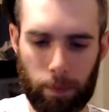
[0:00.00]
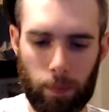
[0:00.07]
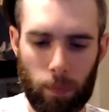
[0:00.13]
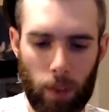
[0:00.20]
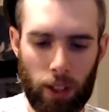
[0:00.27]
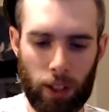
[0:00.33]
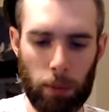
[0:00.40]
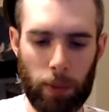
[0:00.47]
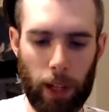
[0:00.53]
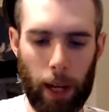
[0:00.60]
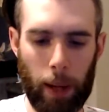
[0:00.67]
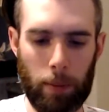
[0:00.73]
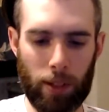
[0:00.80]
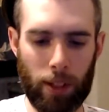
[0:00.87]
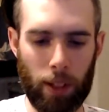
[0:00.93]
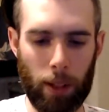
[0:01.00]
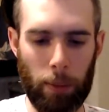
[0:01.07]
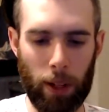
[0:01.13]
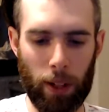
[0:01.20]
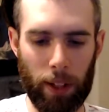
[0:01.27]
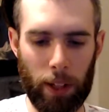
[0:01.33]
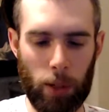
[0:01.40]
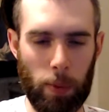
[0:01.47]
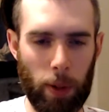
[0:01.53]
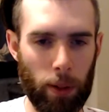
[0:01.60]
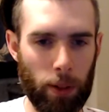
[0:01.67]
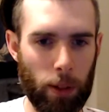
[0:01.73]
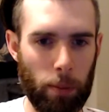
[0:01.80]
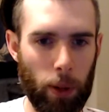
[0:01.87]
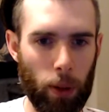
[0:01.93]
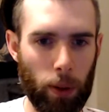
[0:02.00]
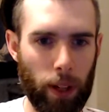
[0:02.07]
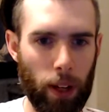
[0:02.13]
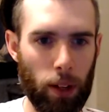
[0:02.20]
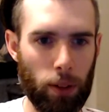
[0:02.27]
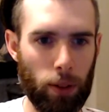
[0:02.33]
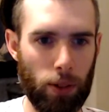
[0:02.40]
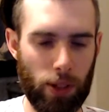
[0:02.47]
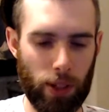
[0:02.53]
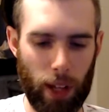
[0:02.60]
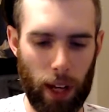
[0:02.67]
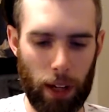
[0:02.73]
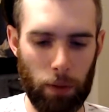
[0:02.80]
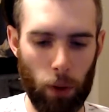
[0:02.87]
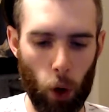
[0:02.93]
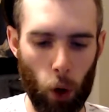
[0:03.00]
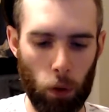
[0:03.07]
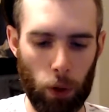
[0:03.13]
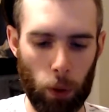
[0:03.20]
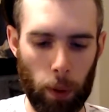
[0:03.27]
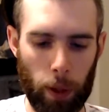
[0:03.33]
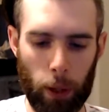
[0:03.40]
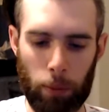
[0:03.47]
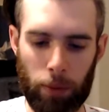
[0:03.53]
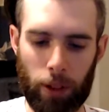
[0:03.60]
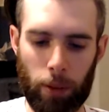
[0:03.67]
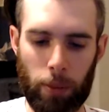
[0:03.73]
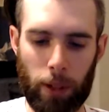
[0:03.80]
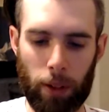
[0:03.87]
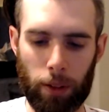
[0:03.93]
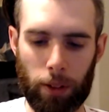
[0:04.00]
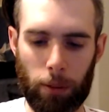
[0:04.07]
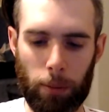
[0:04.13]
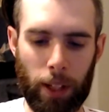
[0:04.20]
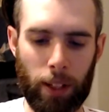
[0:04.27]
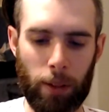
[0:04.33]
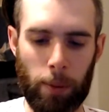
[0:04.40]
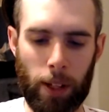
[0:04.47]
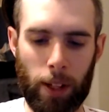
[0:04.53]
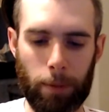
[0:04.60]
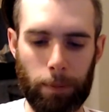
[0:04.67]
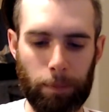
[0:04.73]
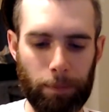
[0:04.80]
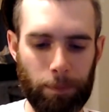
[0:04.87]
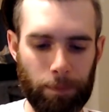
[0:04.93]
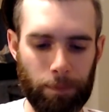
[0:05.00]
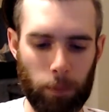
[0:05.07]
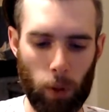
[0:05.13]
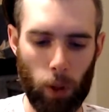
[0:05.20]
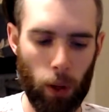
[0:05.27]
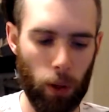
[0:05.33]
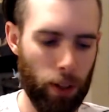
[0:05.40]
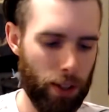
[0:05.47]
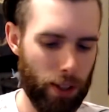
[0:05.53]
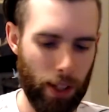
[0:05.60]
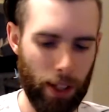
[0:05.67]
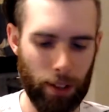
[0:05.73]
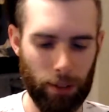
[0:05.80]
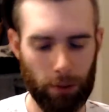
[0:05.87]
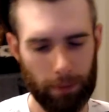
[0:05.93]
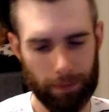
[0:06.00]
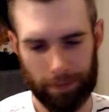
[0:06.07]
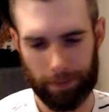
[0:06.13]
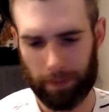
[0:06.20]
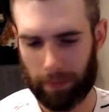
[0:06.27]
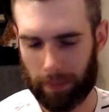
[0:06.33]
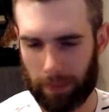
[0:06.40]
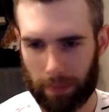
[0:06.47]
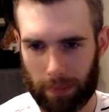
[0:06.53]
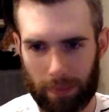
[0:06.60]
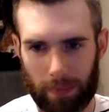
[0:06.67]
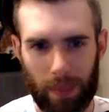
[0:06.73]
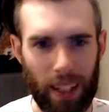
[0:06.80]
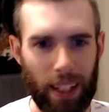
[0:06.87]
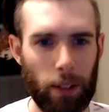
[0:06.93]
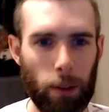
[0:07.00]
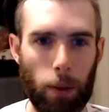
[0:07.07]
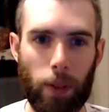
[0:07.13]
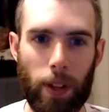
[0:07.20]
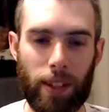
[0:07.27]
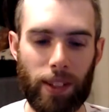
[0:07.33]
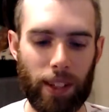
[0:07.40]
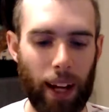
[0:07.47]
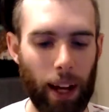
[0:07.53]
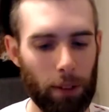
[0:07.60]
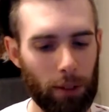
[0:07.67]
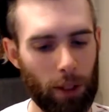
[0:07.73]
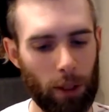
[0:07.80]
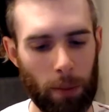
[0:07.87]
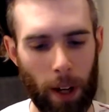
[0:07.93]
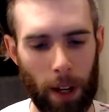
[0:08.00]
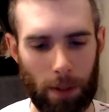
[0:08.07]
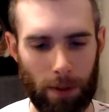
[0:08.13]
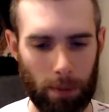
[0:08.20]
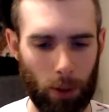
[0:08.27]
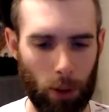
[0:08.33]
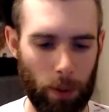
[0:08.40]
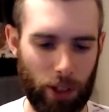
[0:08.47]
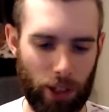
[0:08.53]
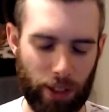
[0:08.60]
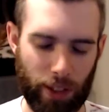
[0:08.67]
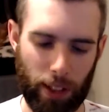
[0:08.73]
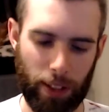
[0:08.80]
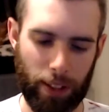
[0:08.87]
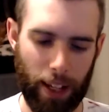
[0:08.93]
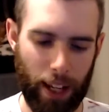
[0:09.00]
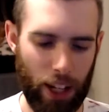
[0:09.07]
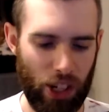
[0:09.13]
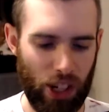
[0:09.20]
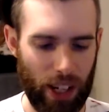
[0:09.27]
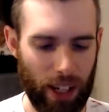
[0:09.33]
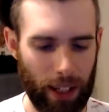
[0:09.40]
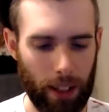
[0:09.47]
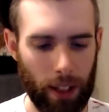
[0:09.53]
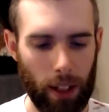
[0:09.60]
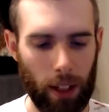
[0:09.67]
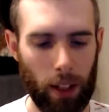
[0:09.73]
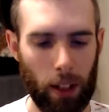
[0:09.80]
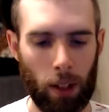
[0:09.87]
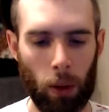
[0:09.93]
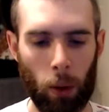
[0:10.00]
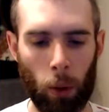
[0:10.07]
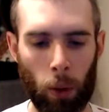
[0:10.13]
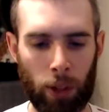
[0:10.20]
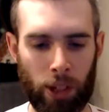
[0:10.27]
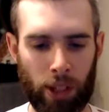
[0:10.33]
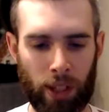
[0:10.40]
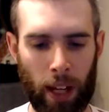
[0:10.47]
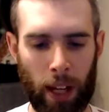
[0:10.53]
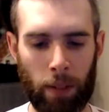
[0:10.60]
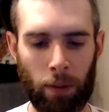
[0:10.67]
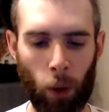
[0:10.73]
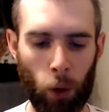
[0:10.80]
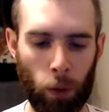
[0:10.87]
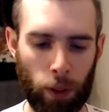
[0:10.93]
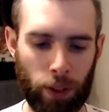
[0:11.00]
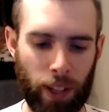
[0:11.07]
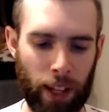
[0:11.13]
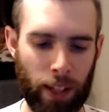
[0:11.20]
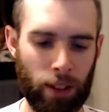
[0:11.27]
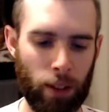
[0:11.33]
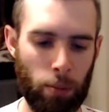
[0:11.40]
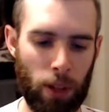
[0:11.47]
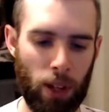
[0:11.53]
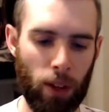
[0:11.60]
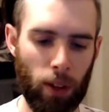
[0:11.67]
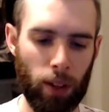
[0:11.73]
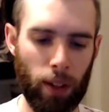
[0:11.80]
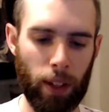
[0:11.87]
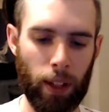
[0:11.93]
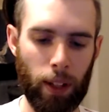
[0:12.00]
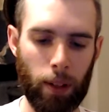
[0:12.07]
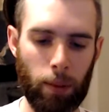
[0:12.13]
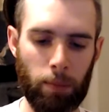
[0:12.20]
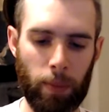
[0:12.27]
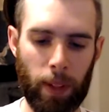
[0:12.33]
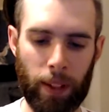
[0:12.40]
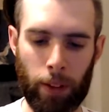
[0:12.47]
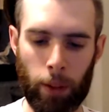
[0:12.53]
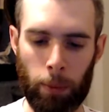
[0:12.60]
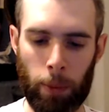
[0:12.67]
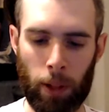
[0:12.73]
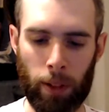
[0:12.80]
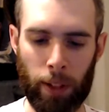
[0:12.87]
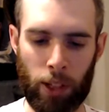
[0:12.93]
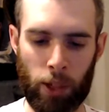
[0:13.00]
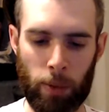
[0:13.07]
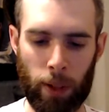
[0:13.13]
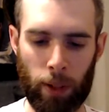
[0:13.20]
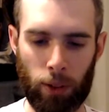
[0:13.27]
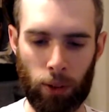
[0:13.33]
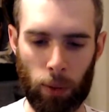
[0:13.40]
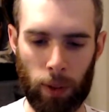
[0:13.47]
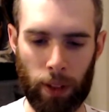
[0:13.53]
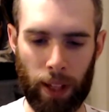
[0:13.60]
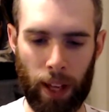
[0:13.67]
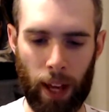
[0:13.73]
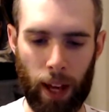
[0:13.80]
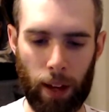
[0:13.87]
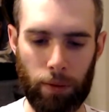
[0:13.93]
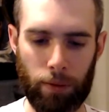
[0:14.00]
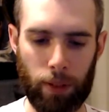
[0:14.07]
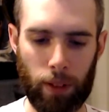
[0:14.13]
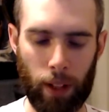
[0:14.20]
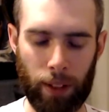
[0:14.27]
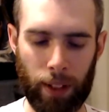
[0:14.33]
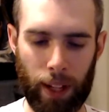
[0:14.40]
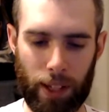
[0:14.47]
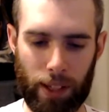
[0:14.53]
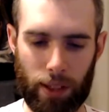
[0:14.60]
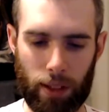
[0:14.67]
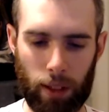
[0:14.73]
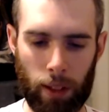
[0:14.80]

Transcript: sometimes barrel-aged beers, the barrel character just kind of overwhelms the beer to me in a bit, or in a sense. Either thins it out too much from too much extended aging, or just kind of overtakes the beer. And their barrel-aged beers really have a nice